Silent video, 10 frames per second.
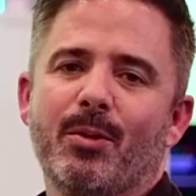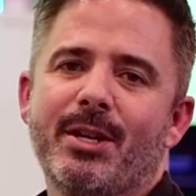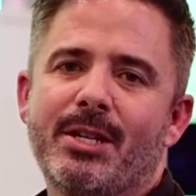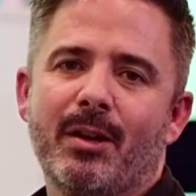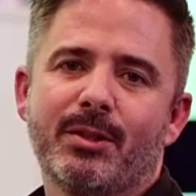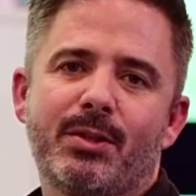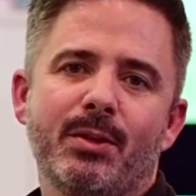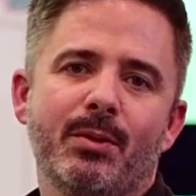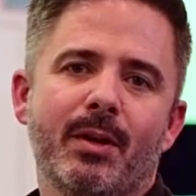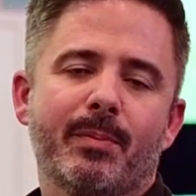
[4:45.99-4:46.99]
Reach out
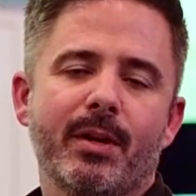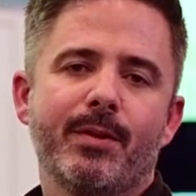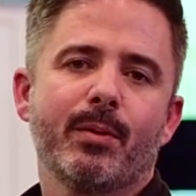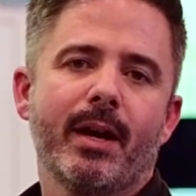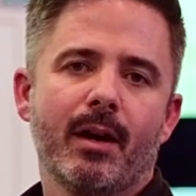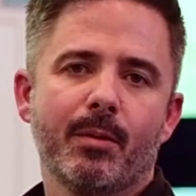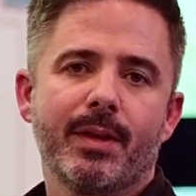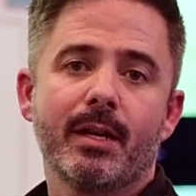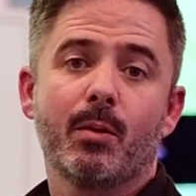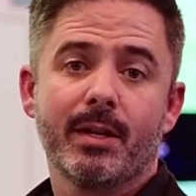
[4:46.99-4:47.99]
to PreView Radar with
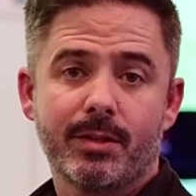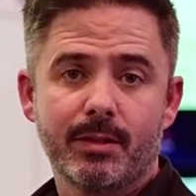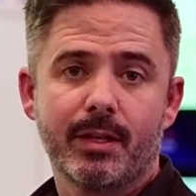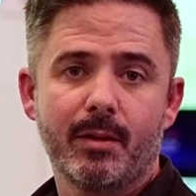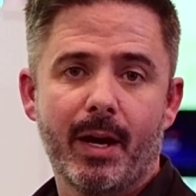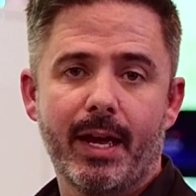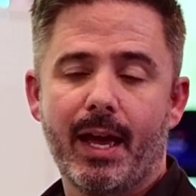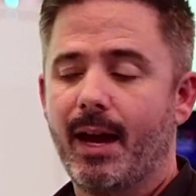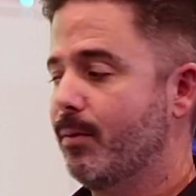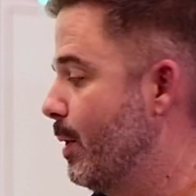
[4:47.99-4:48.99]
any questions that you might have.